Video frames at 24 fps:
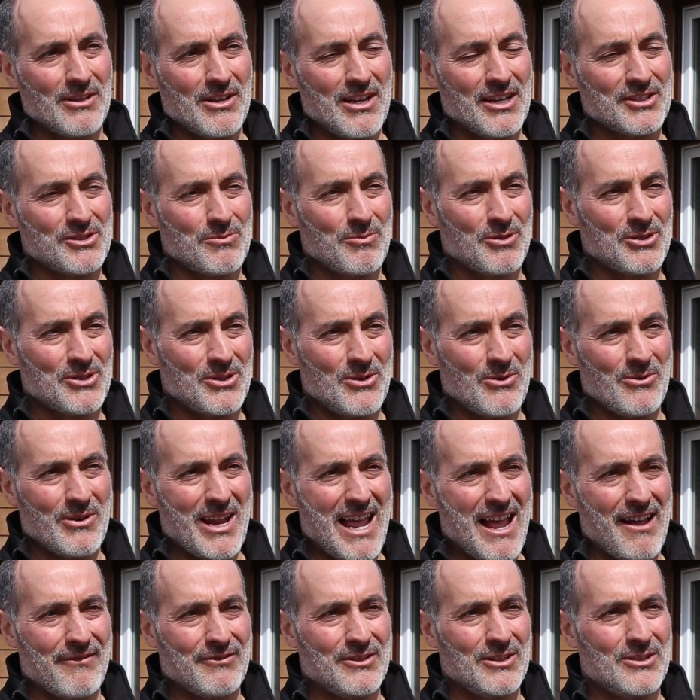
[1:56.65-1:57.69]
Customers
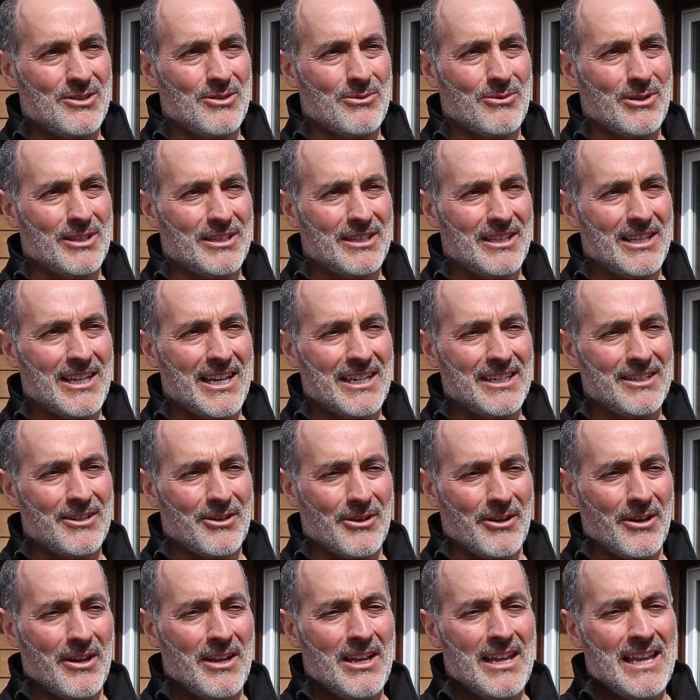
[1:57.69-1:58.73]
don't have to do it
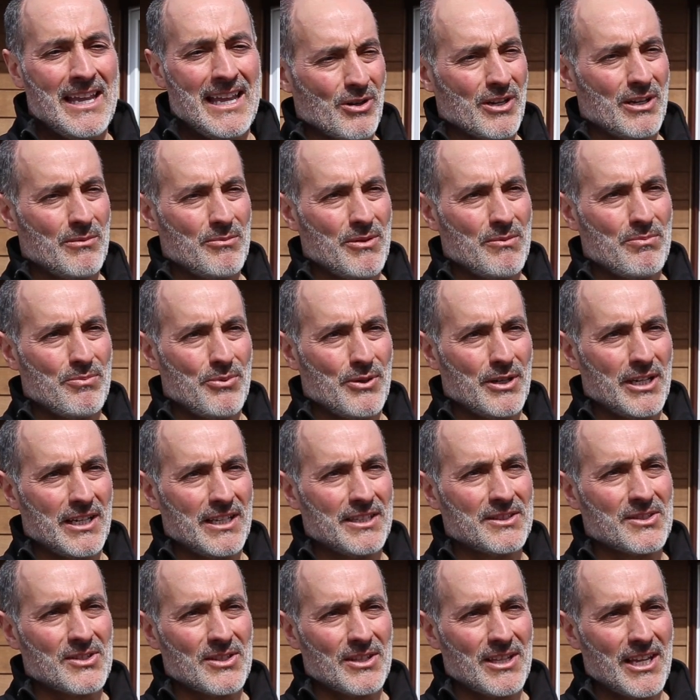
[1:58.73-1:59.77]
later. We're going to be
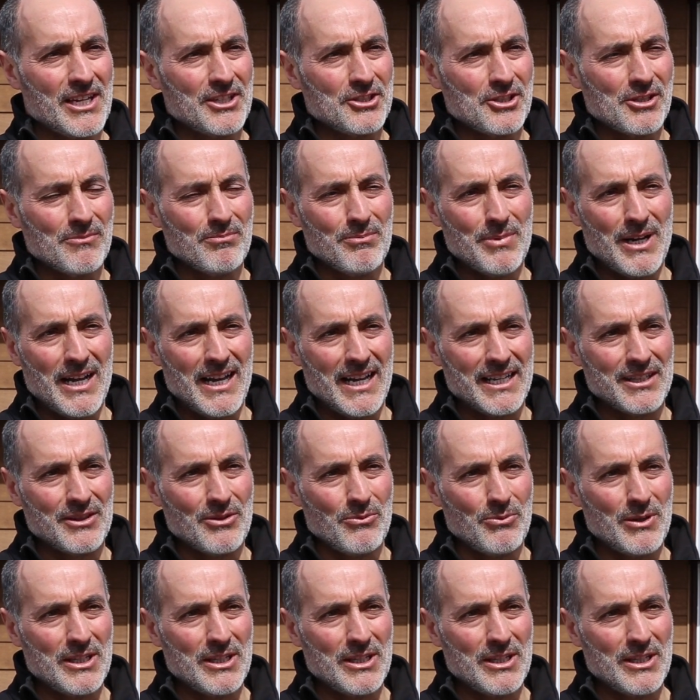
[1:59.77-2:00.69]
putting insulation behind the